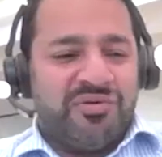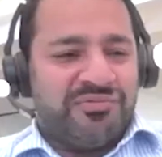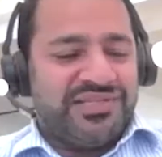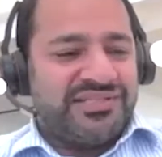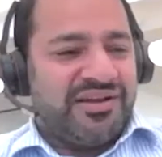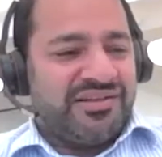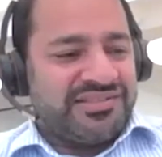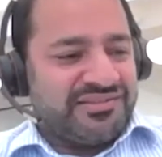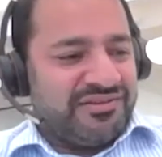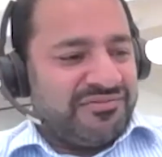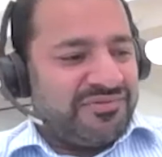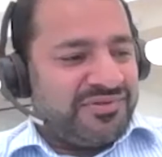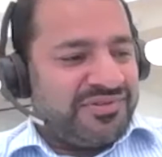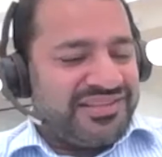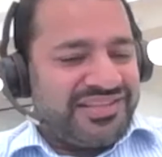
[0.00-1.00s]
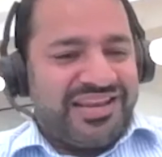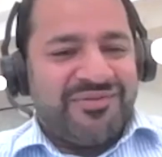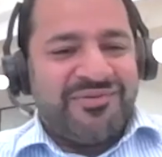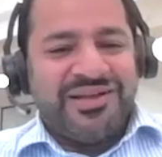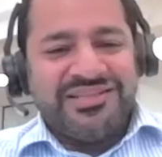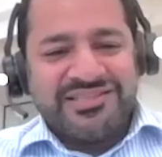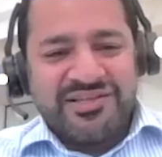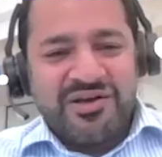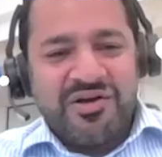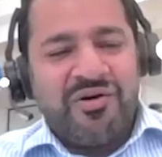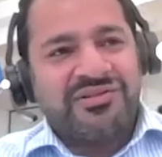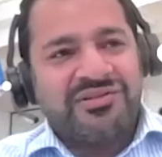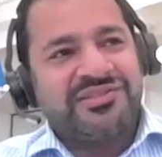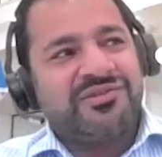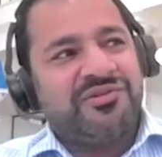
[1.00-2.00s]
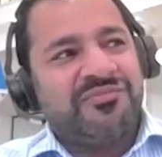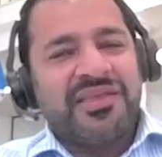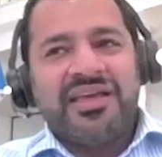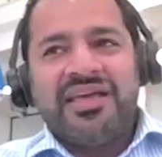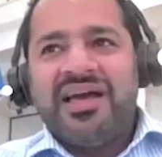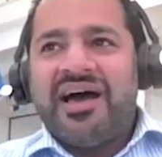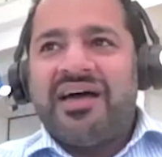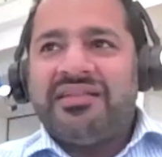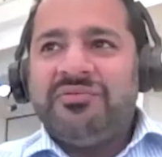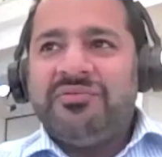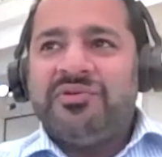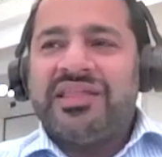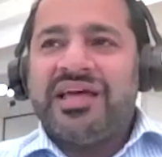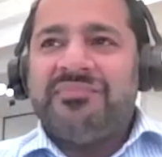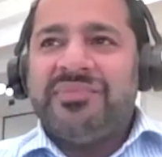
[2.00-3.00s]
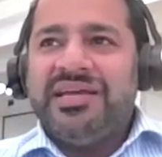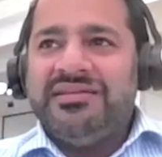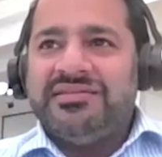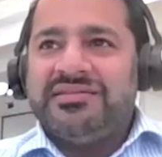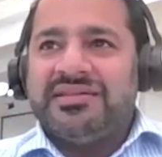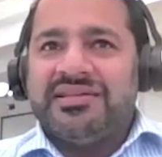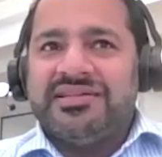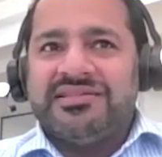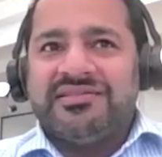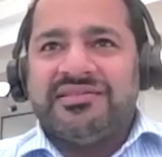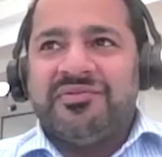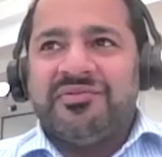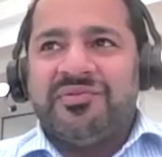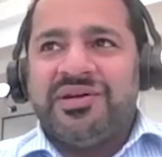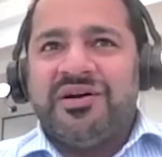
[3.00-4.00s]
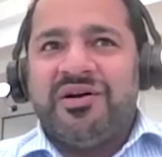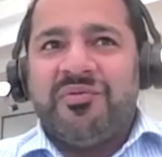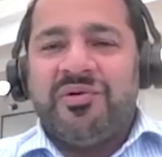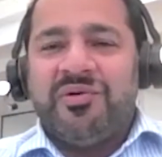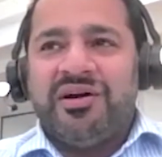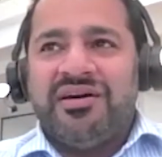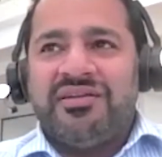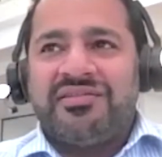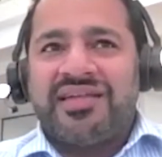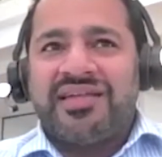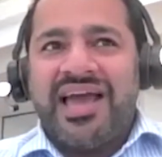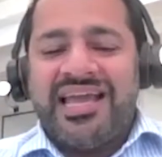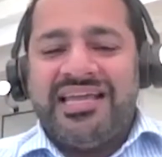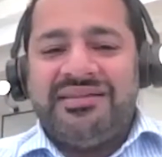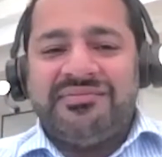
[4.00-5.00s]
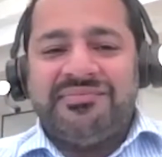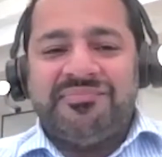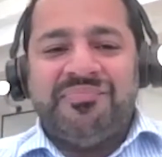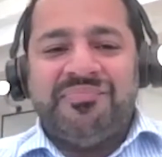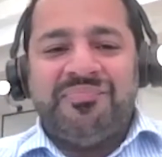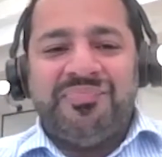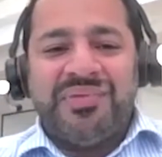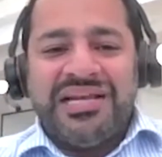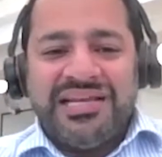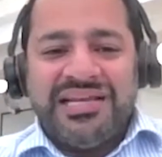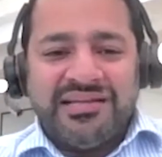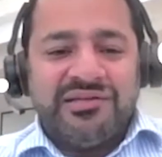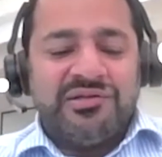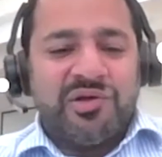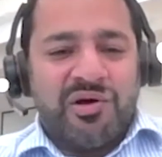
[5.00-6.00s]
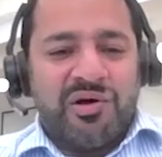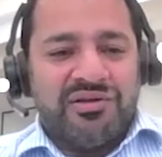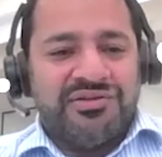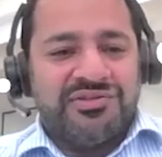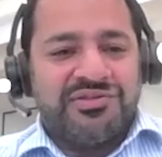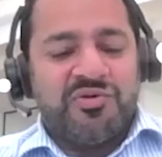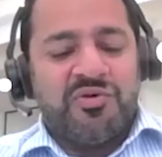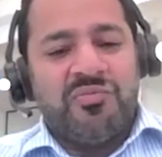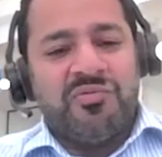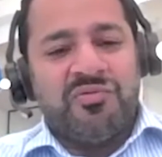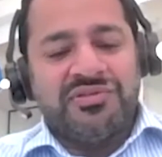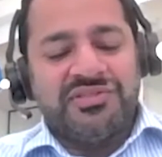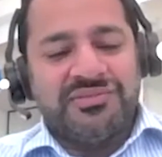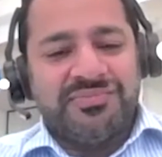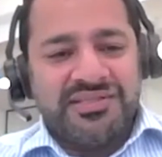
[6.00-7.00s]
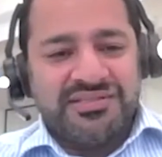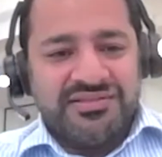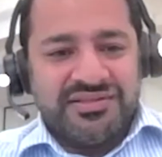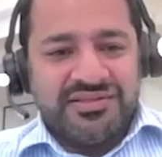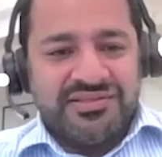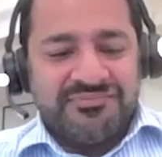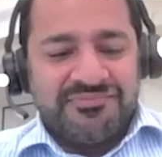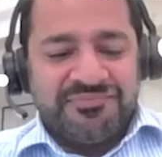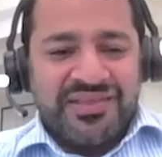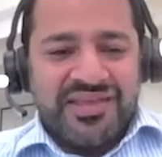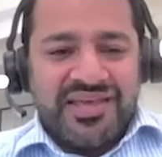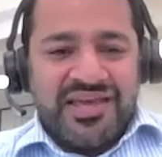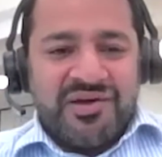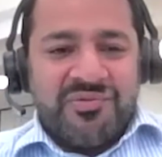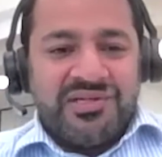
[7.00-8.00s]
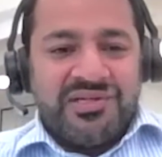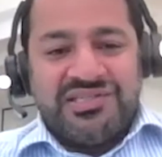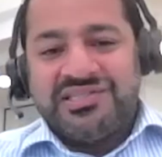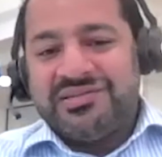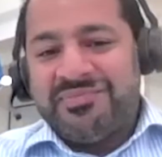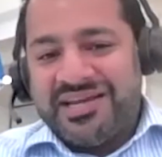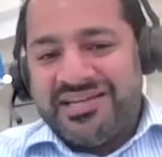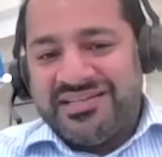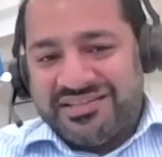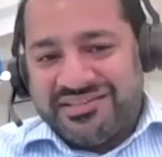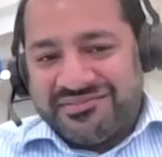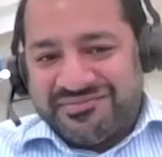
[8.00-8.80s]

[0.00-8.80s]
we started off with, and then it went to octacorn. I think what that means is that we are worth $8 billion or more as a business, which is amazing.